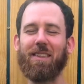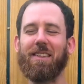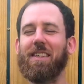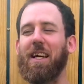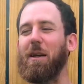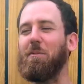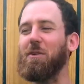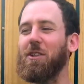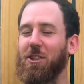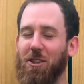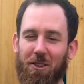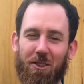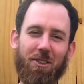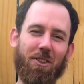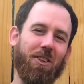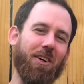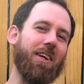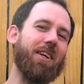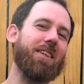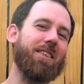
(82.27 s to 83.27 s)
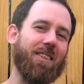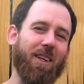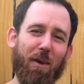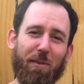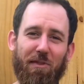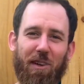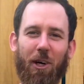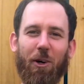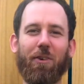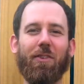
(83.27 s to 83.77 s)
tape and shoestring is up
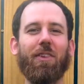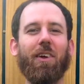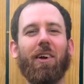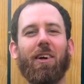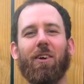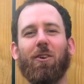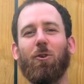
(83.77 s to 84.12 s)
there with like